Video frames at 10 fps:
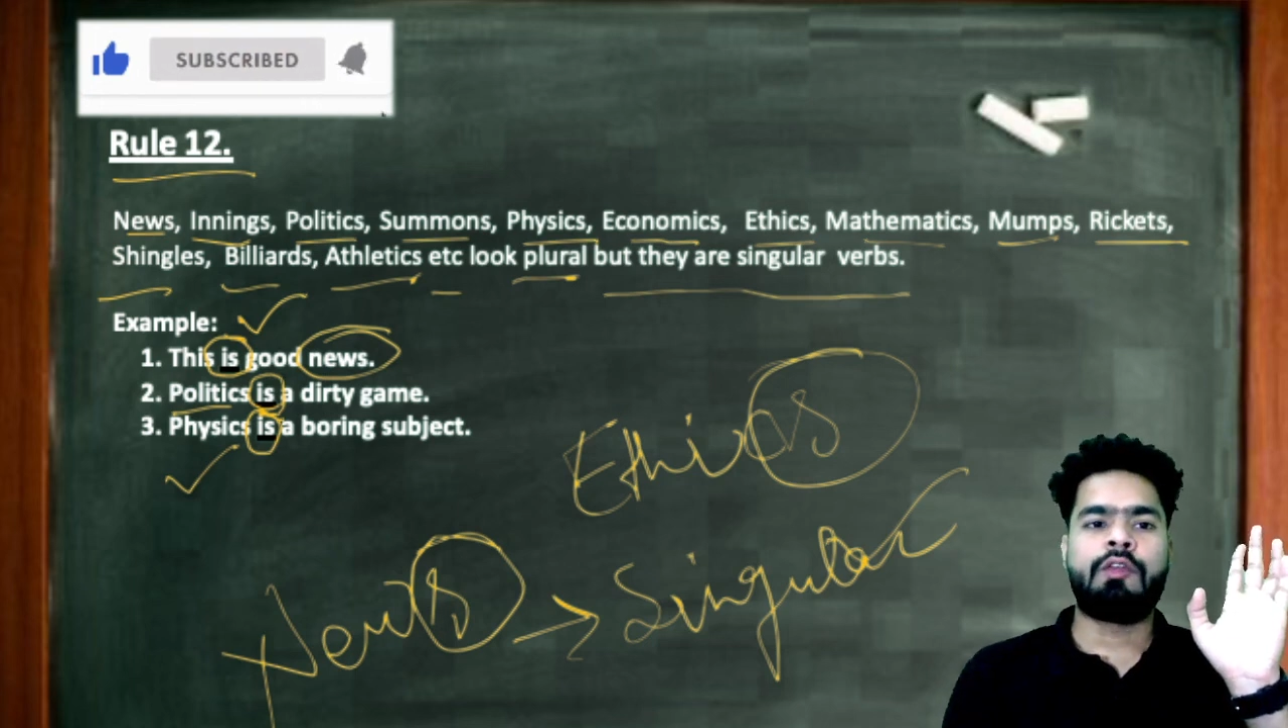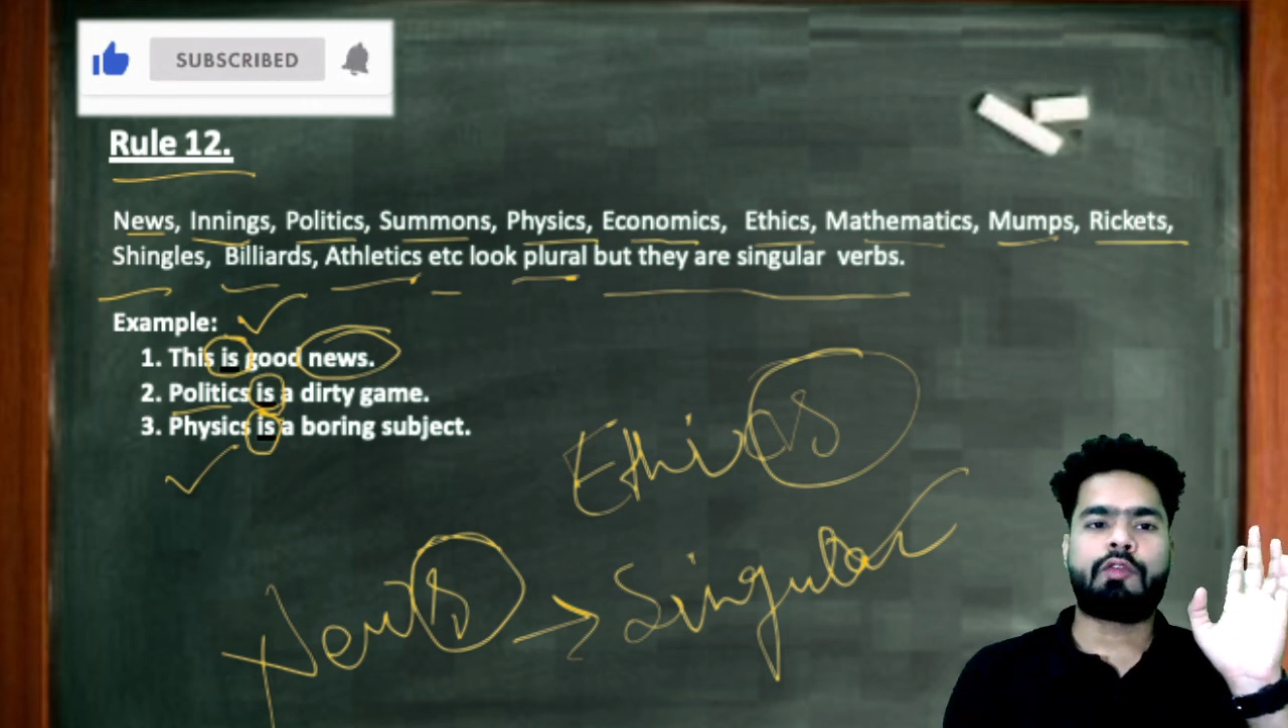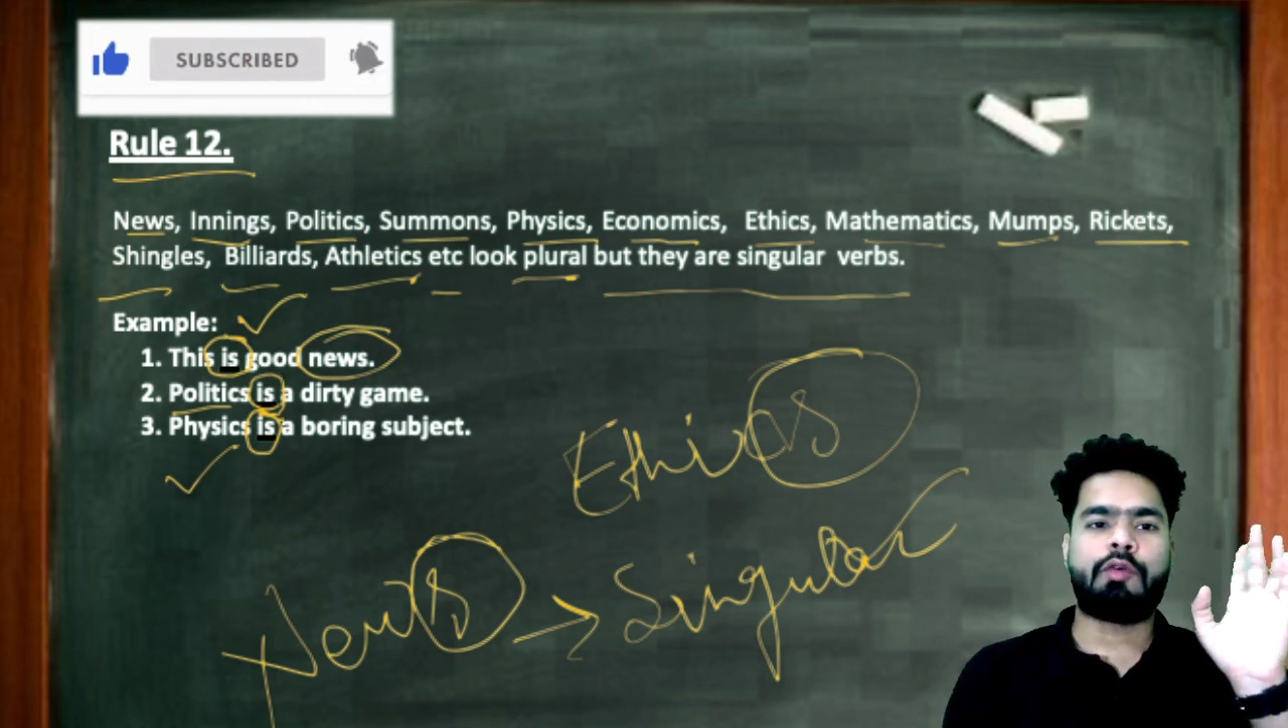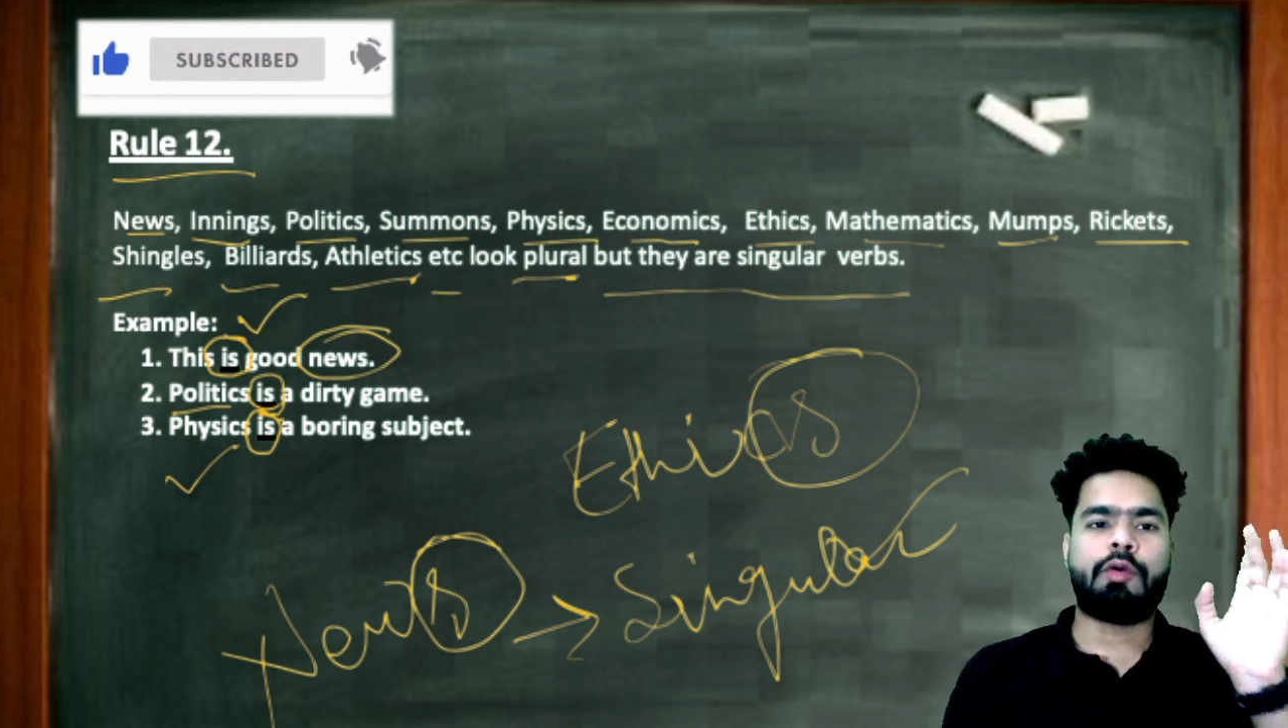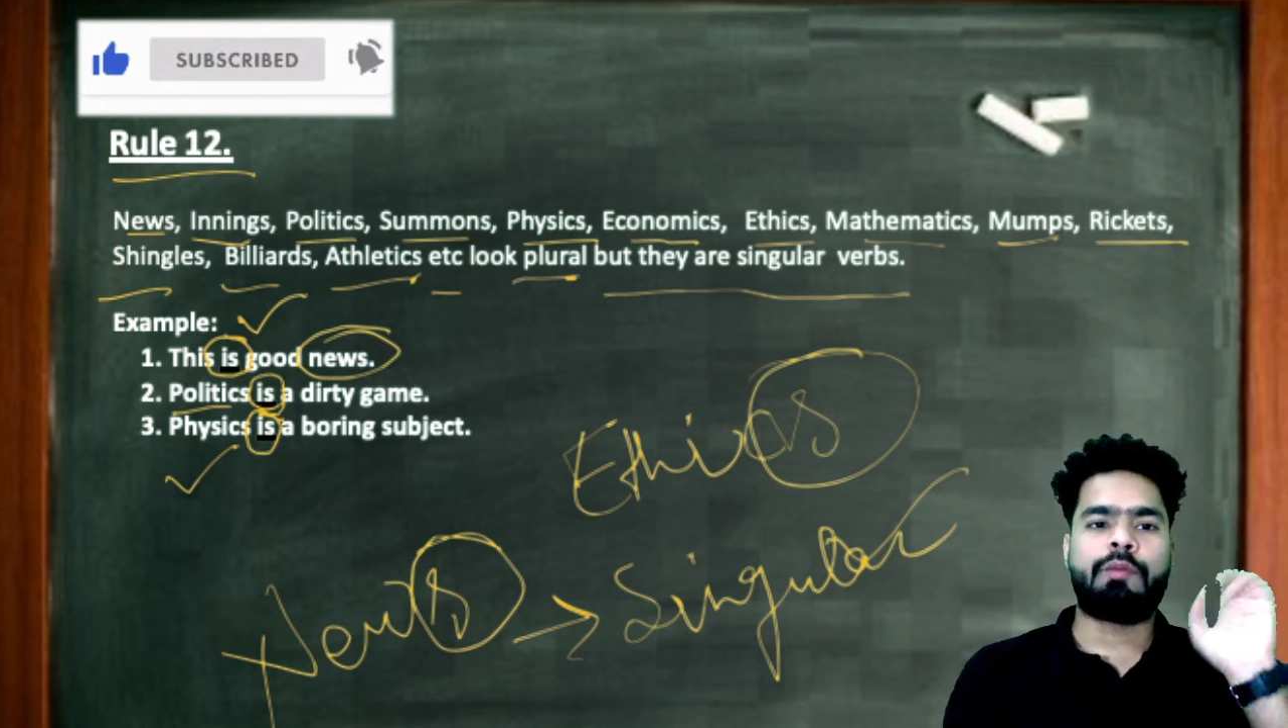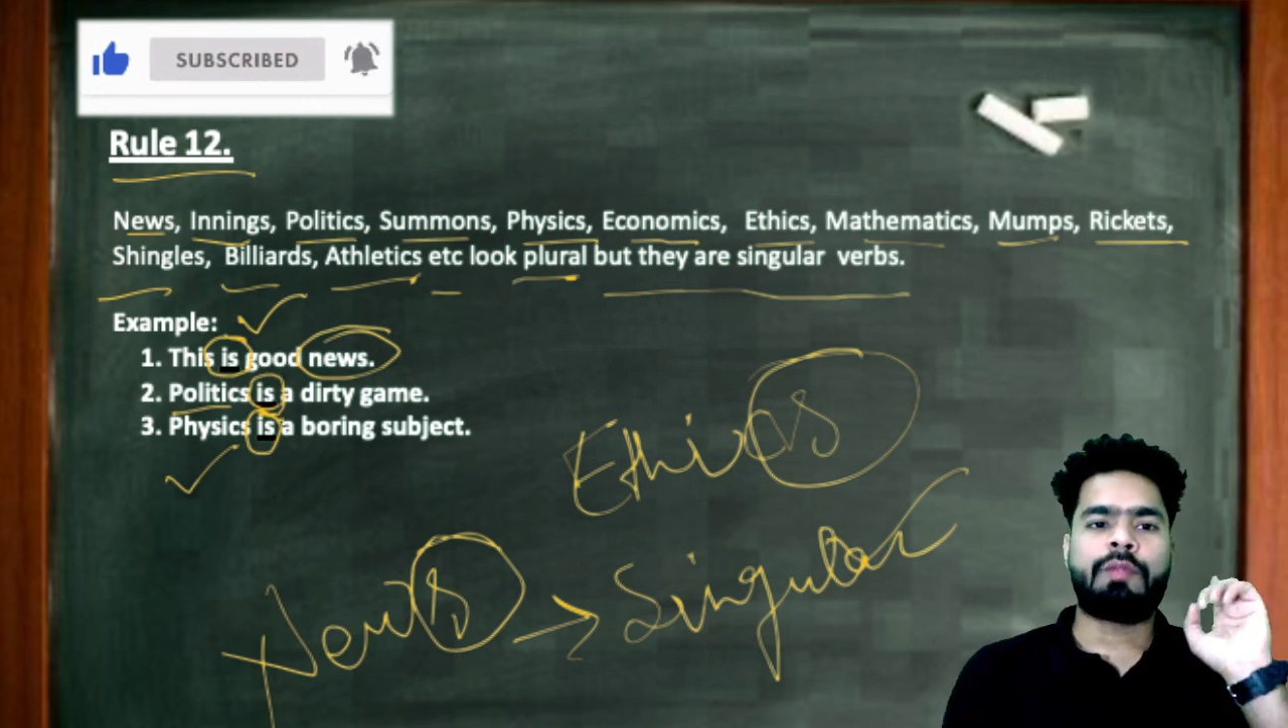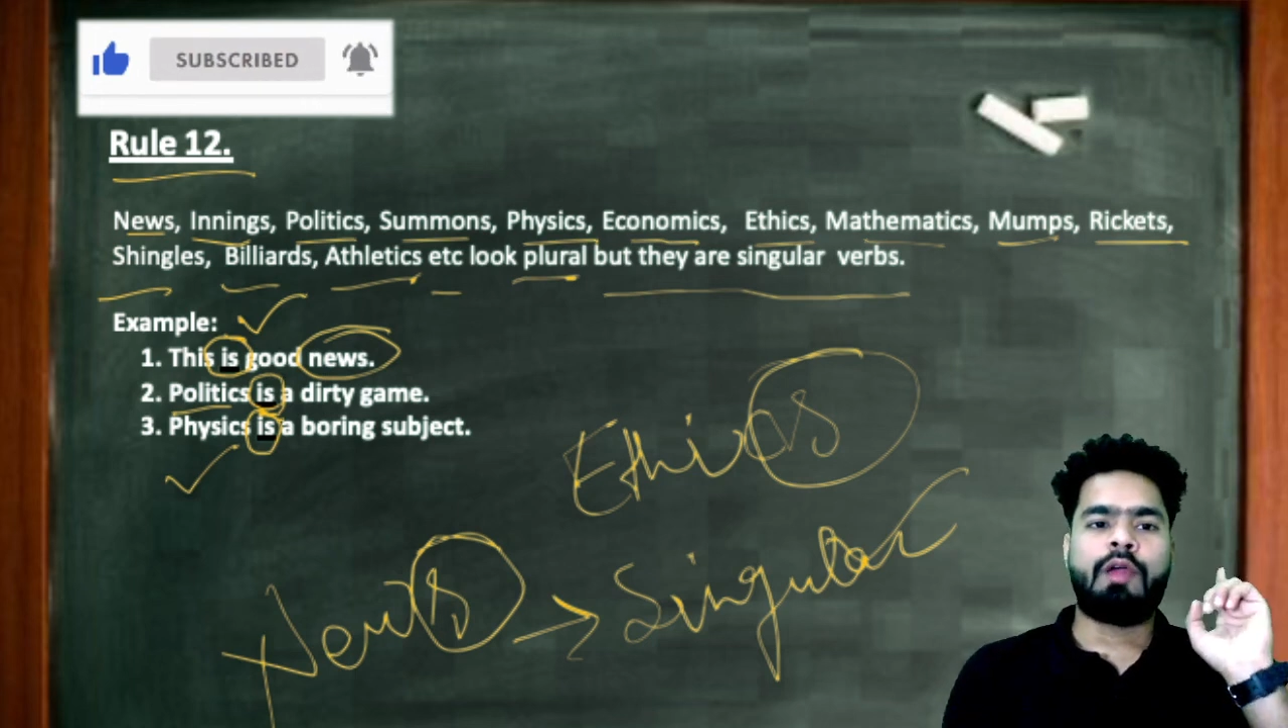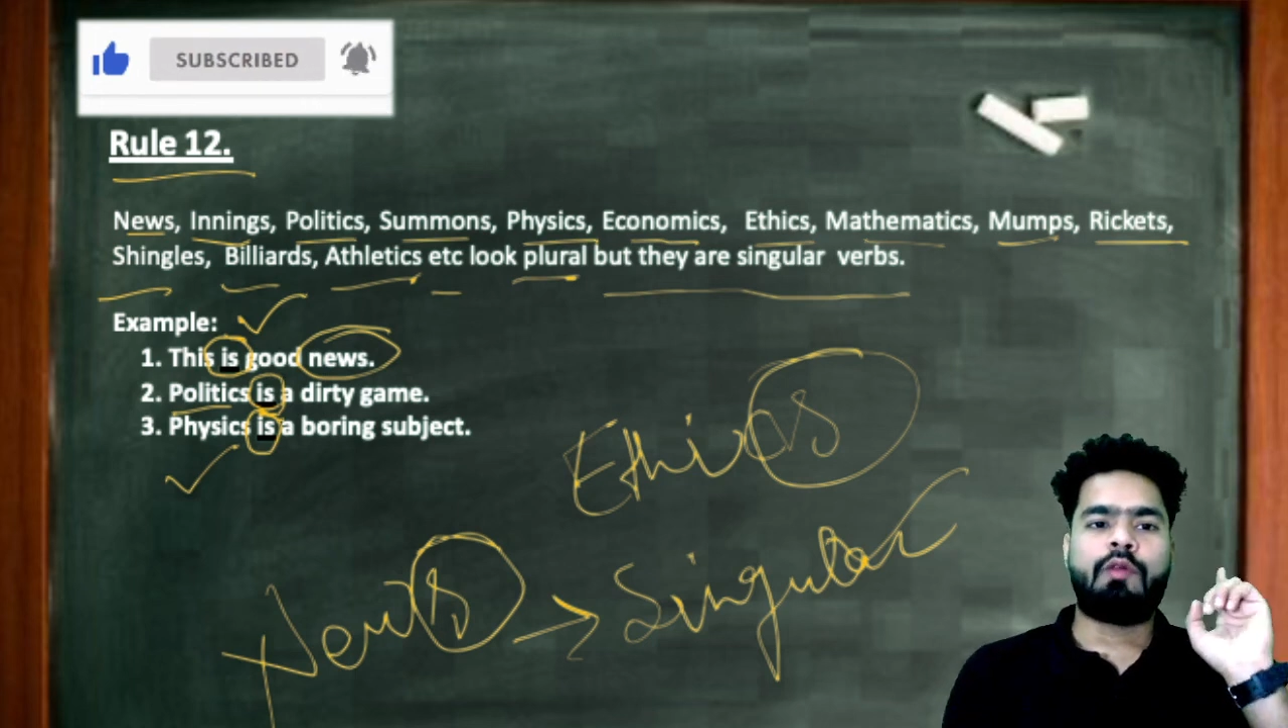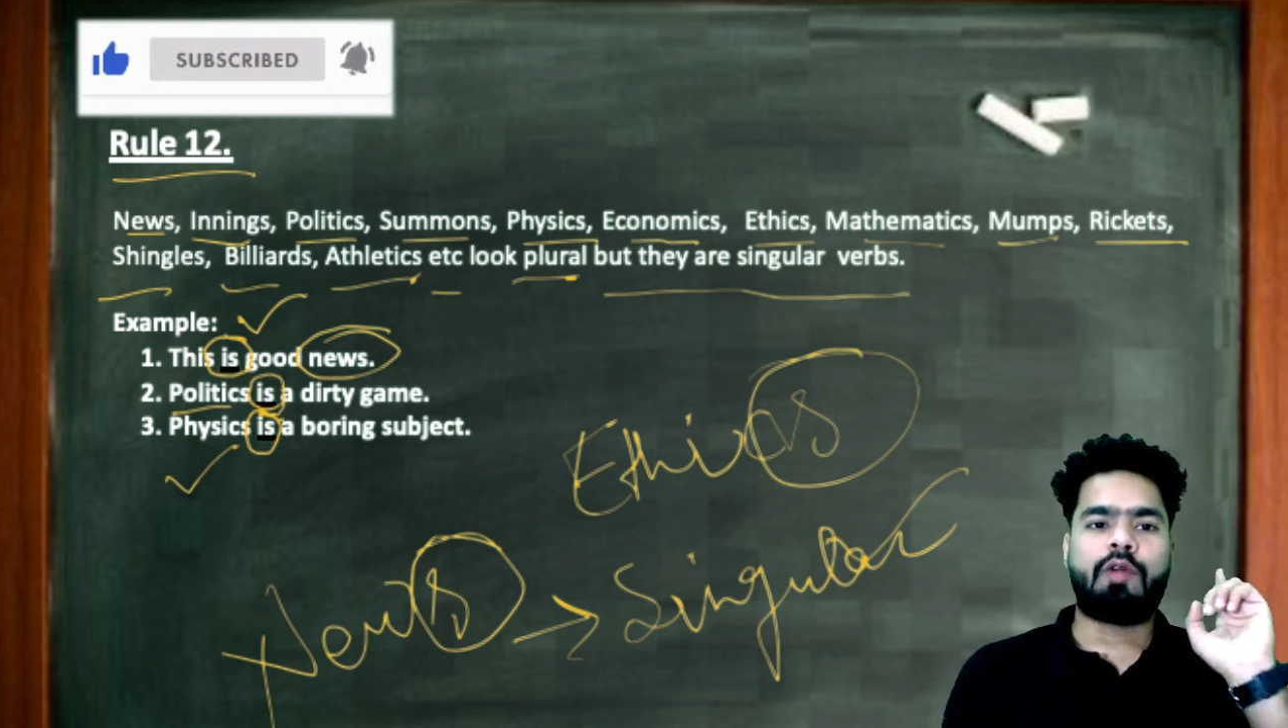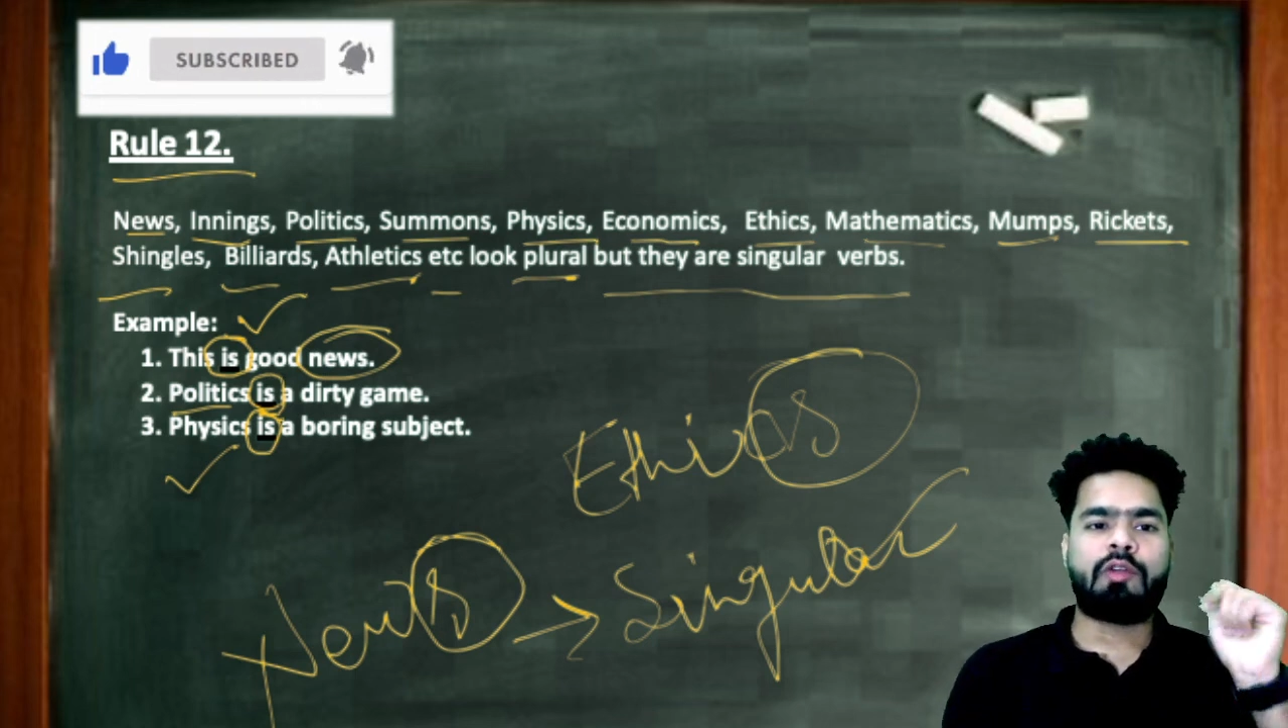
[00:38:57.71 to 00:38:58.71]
so what